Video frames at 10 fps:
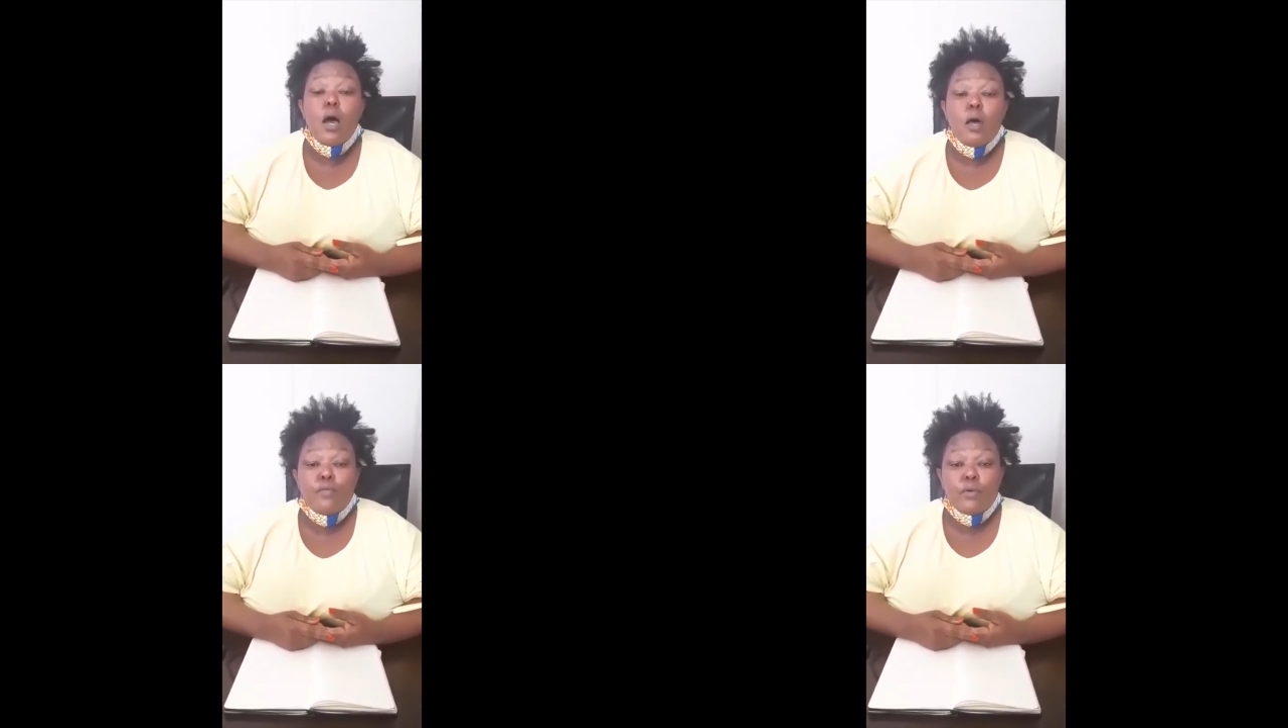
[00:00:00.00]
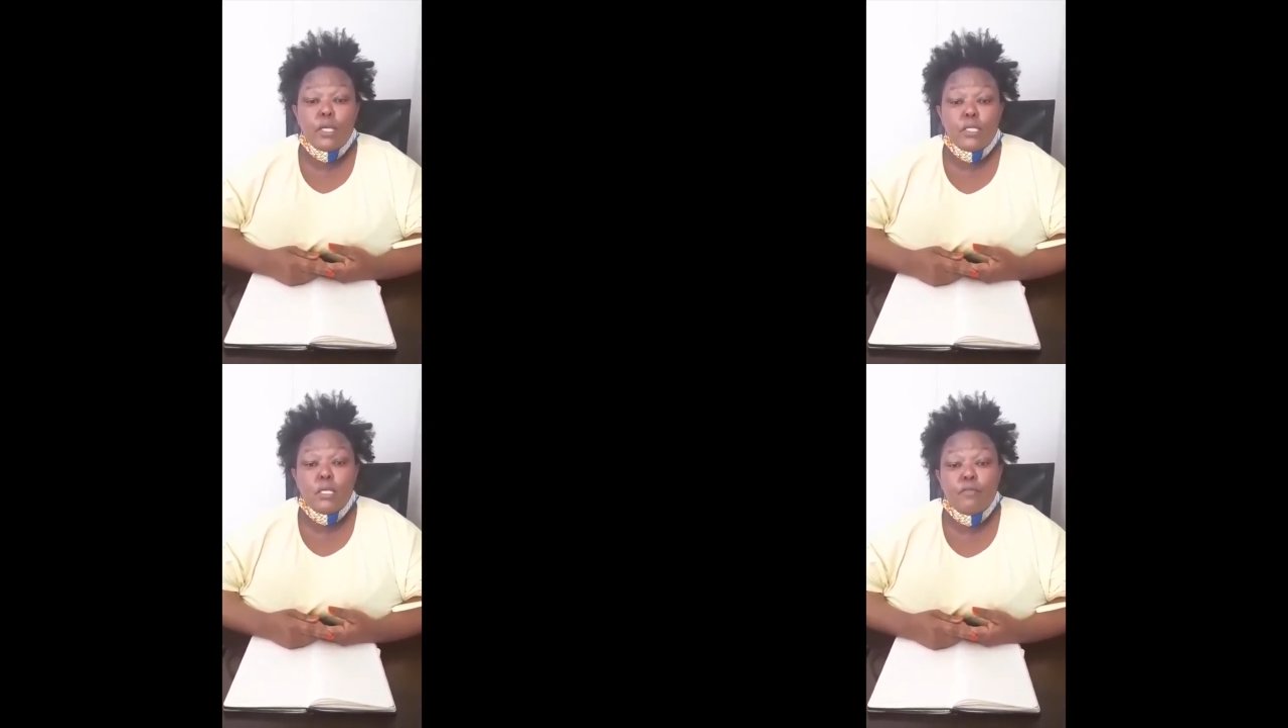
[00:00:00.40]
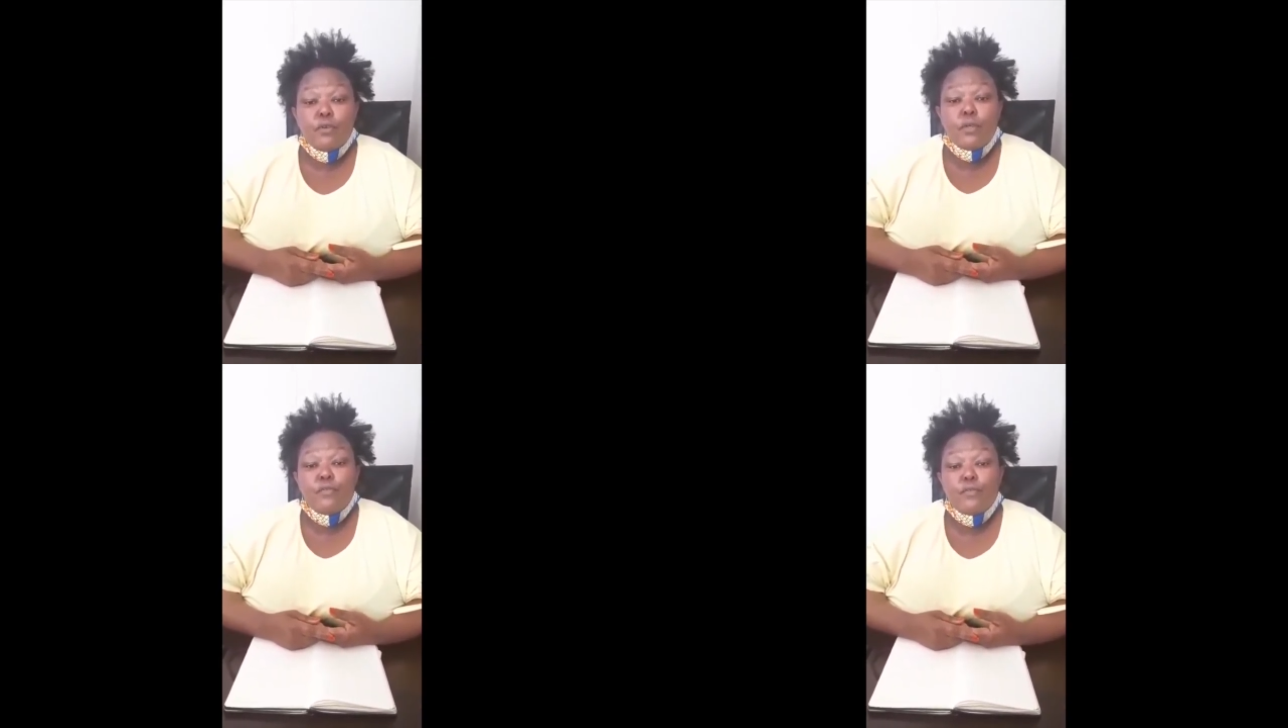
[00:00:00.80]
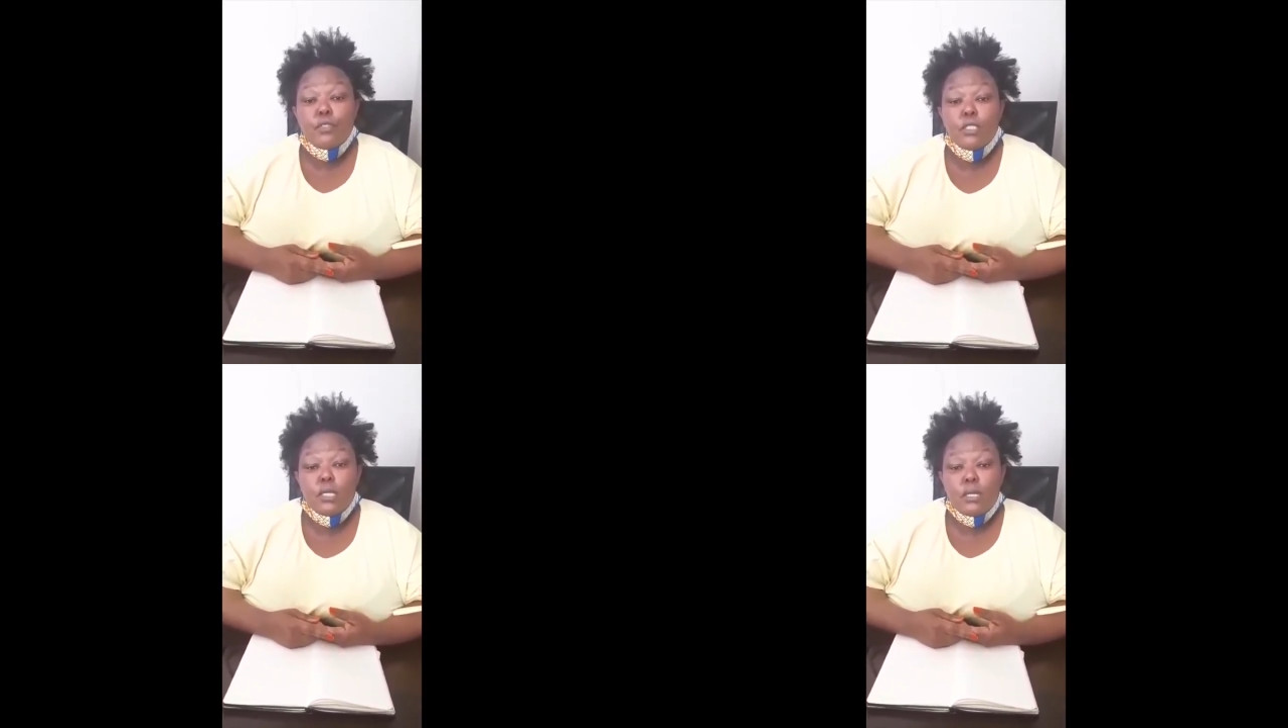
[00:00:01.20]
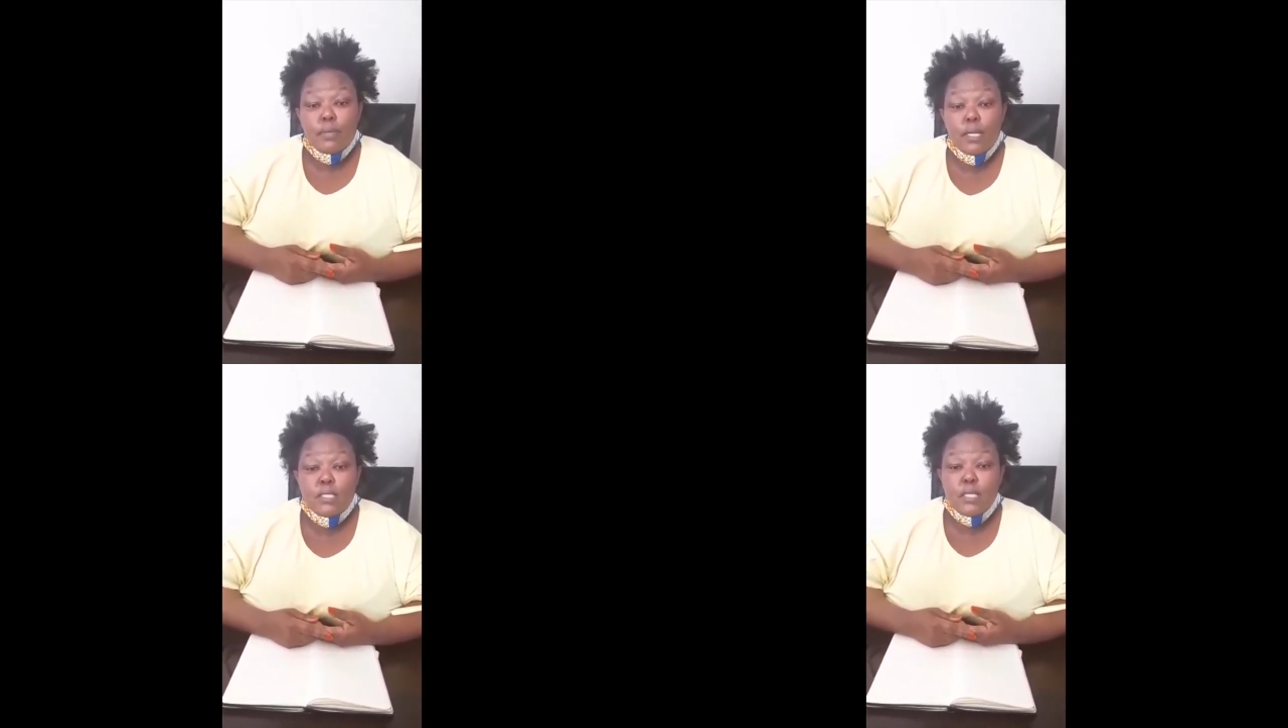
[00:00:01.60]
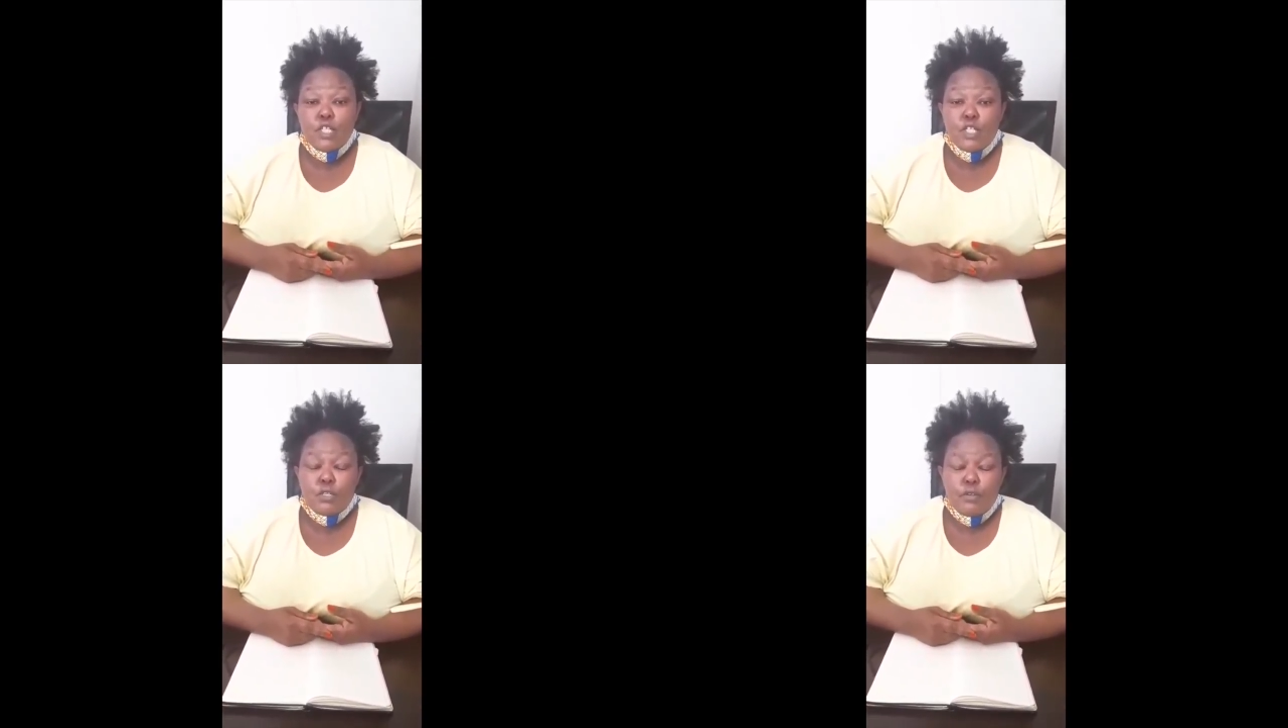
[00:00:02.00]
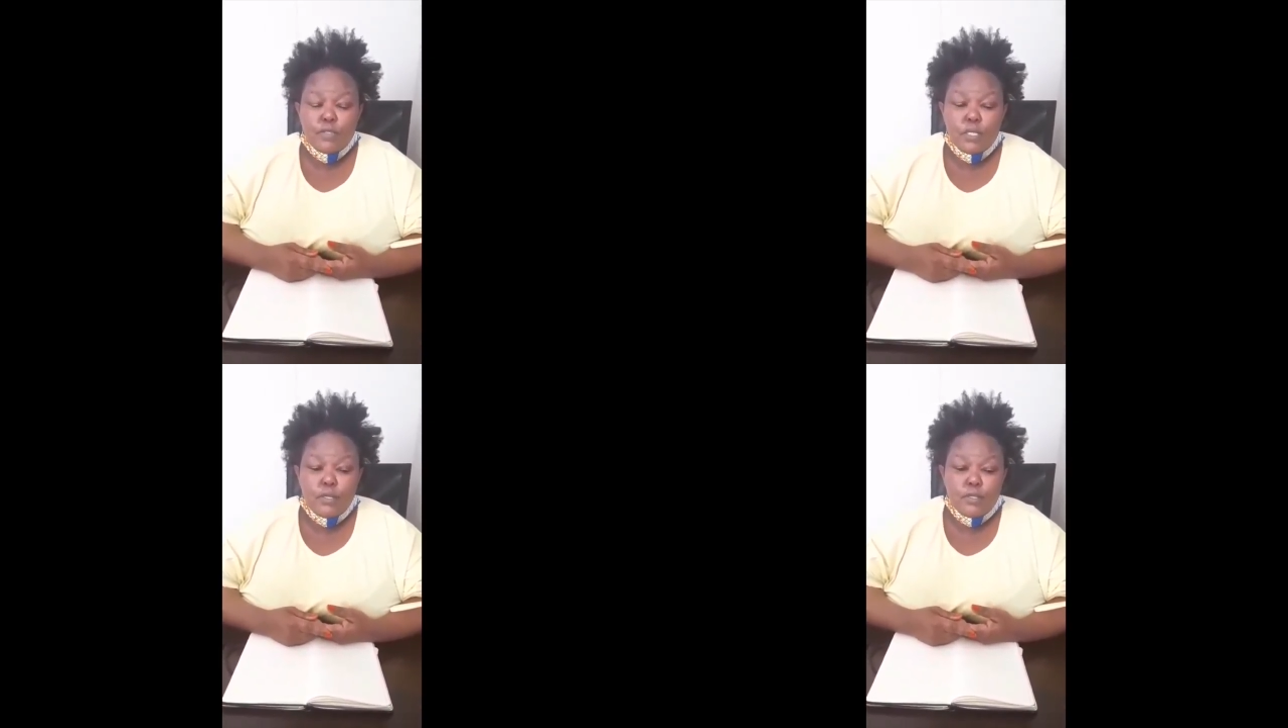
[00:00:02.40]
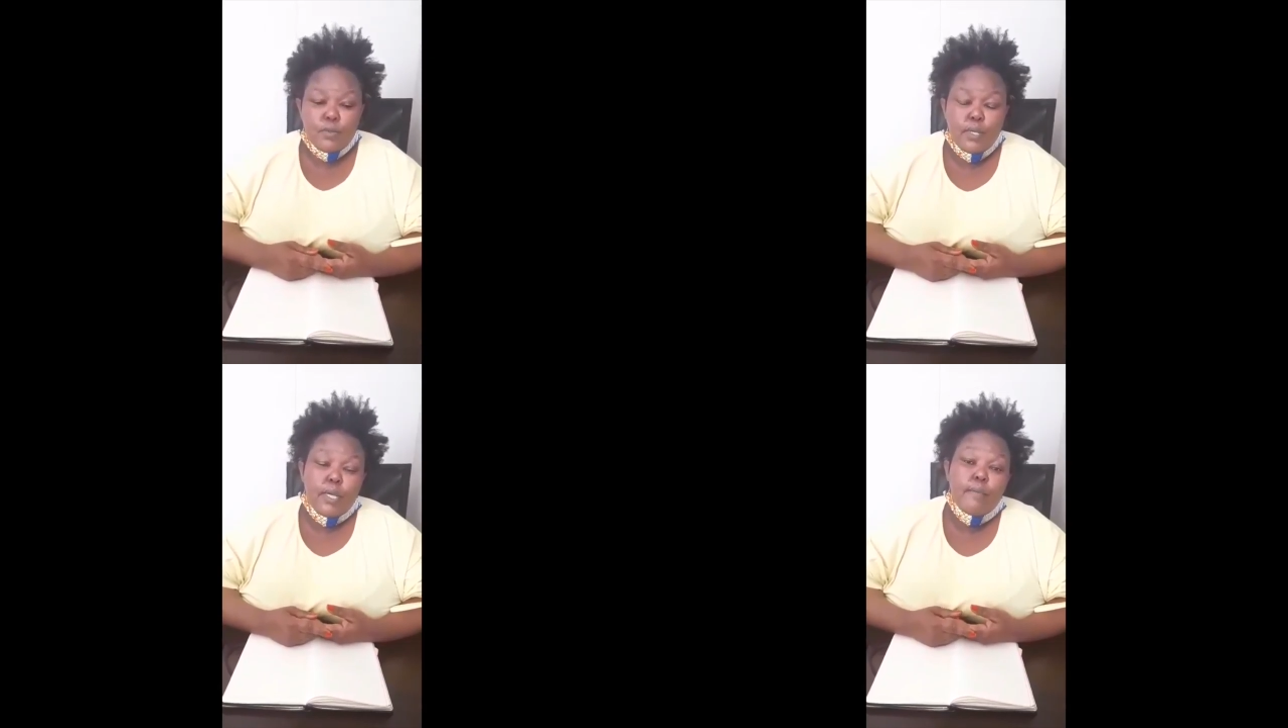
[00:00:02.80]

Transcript: advocating for the full decriminalization of sex work.